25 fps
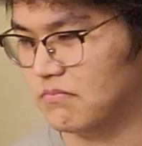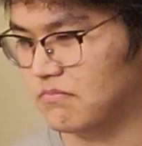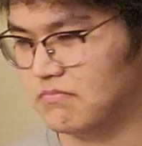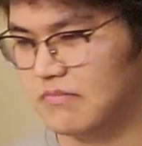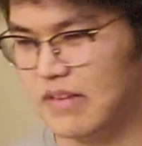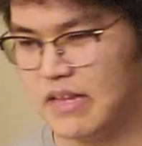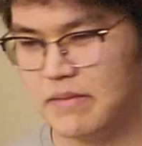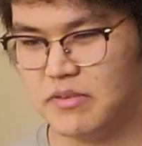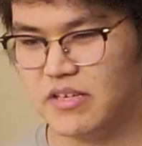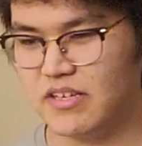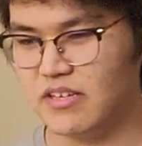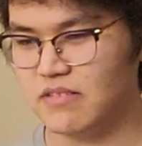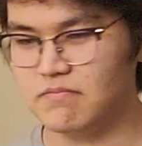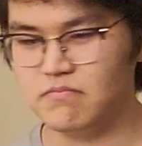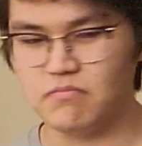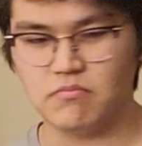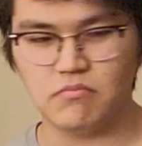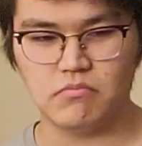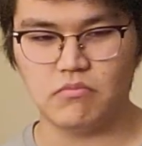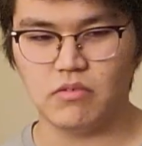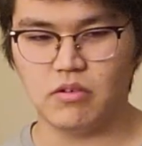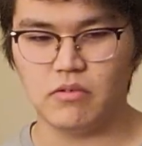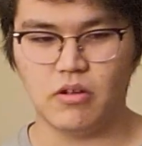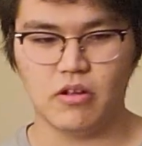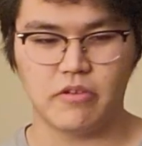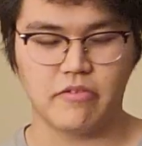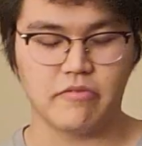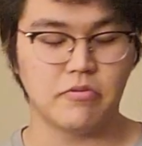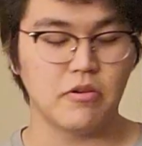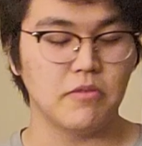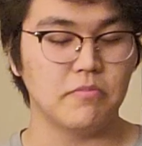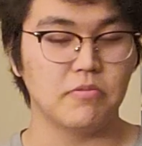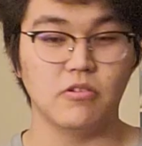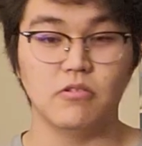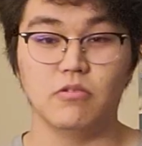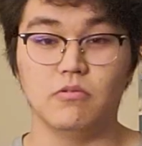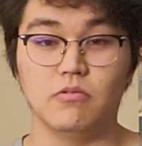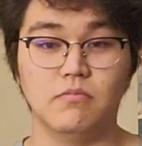Maybe other
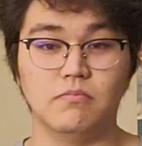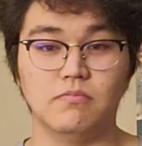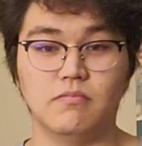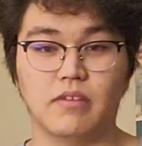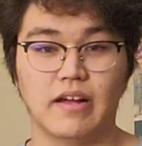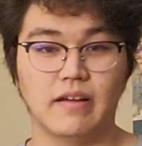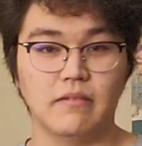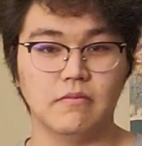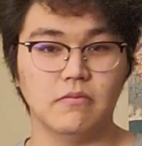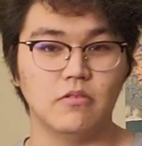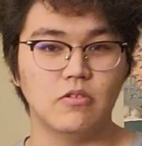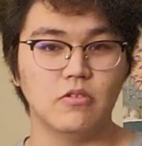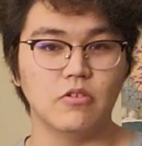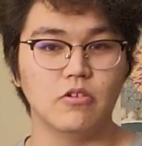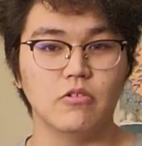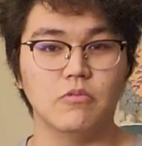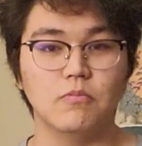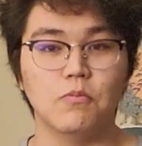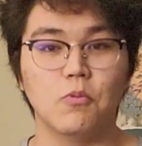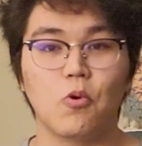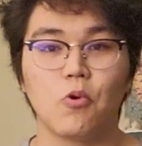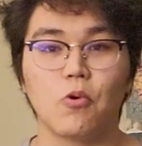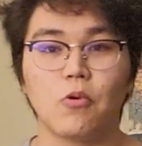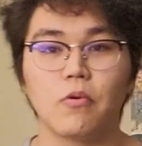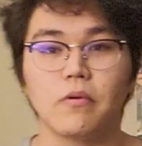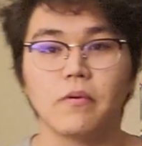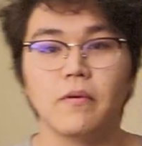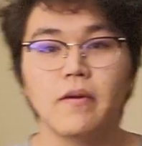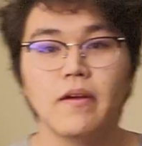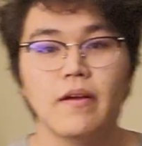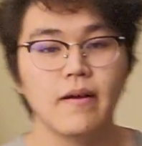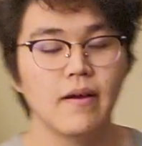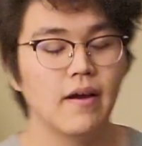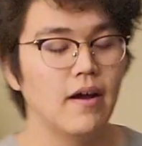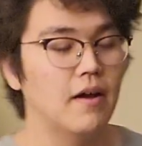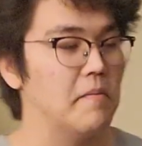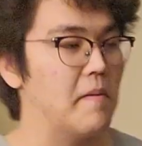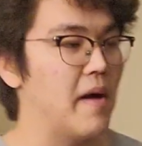people knew more
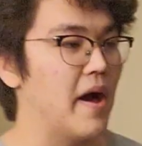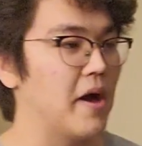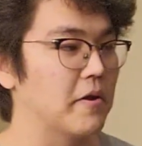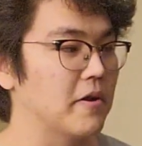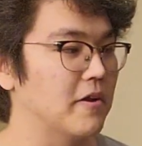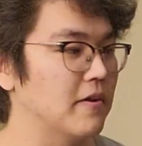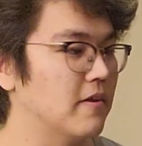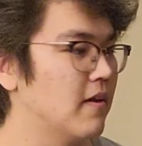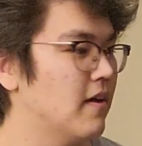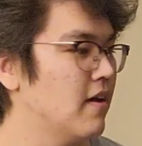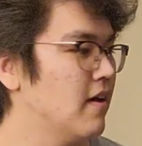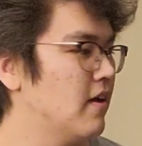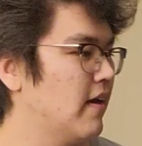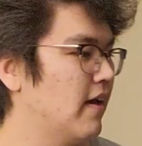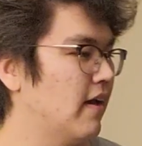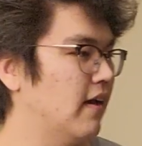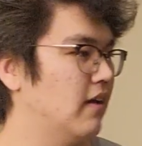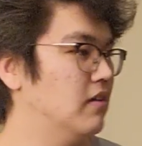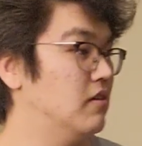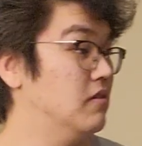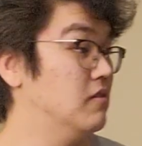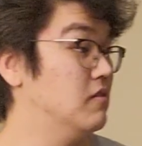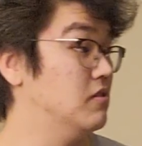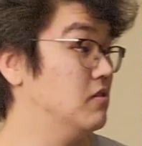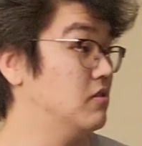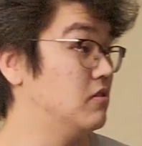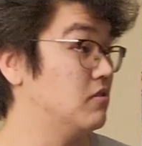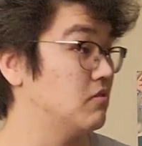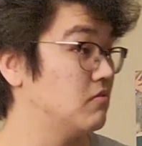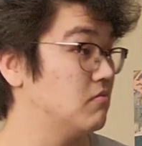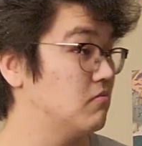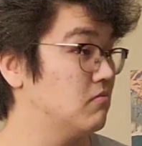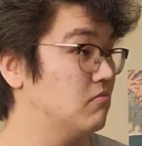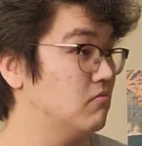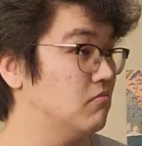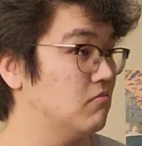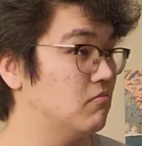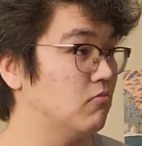about it and
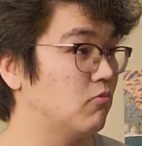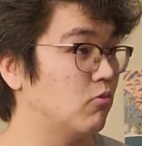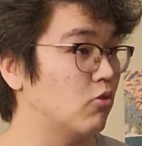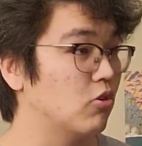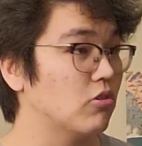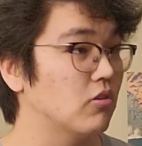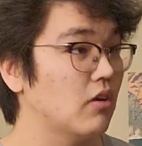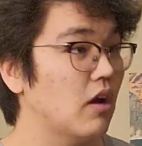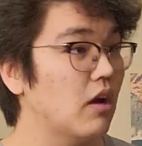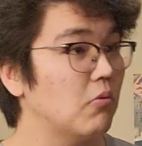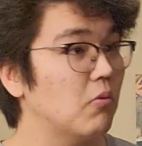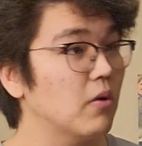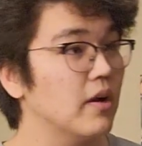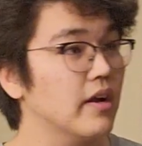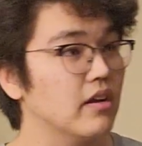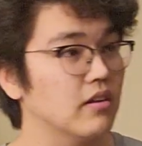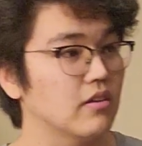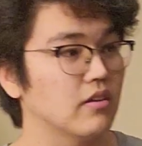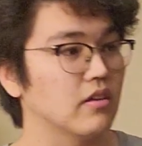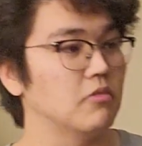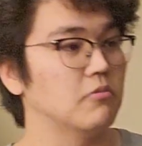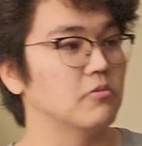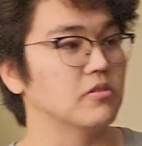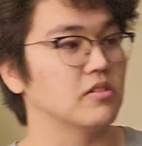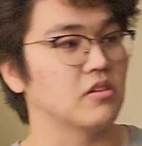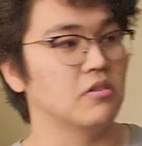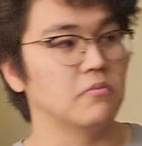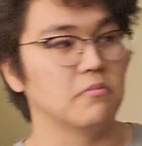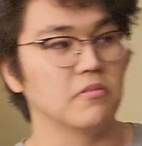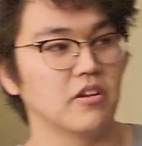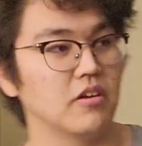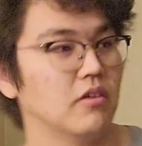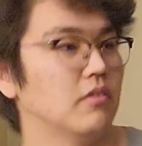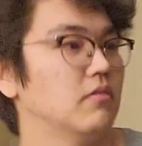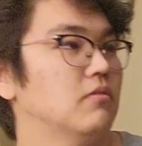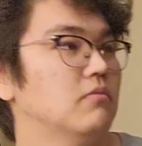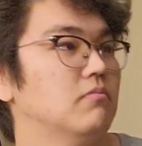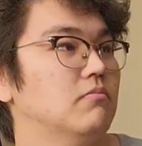were aware that it was coming
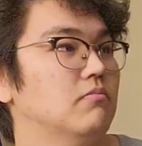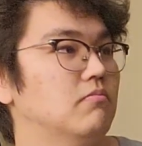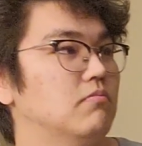out.